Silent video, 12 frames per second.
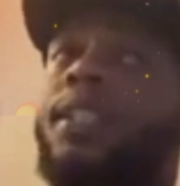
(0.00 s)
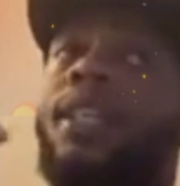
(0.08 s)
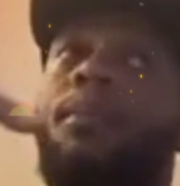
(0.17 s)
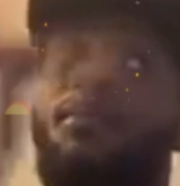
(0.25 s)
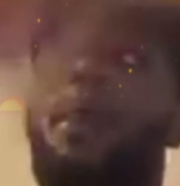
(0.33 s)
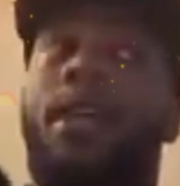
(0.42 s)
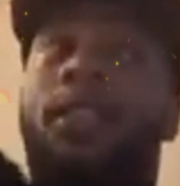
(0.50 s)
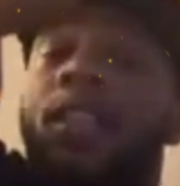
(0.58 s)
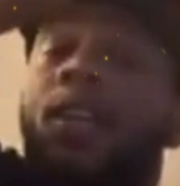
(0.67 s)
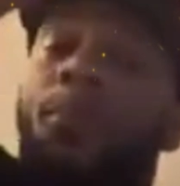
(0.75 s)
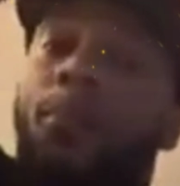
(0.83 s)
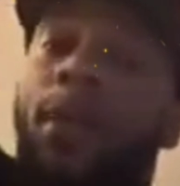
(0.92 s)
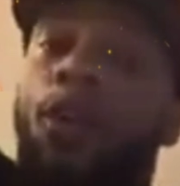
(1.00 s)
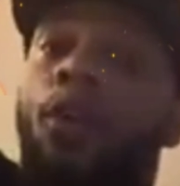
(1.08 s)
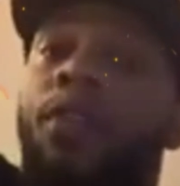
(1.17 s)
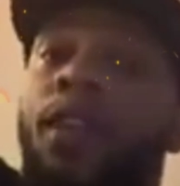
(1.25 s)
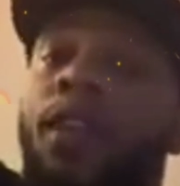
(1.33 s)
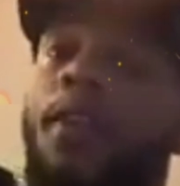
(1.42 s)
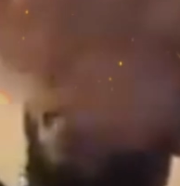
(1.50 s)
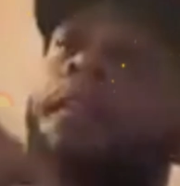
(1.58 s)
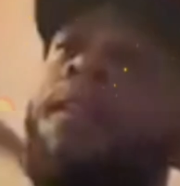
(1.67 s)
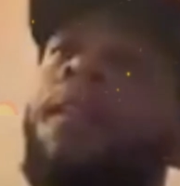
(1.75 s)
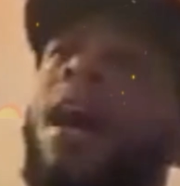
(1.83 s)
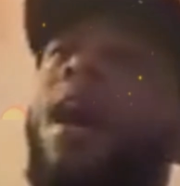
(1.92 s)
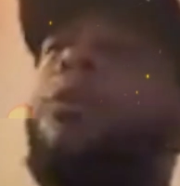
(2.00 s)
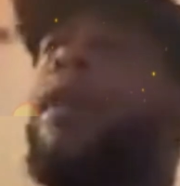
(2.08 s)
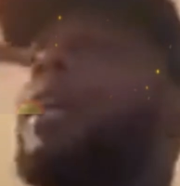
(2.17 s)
in the same bed. It's another bed over there. I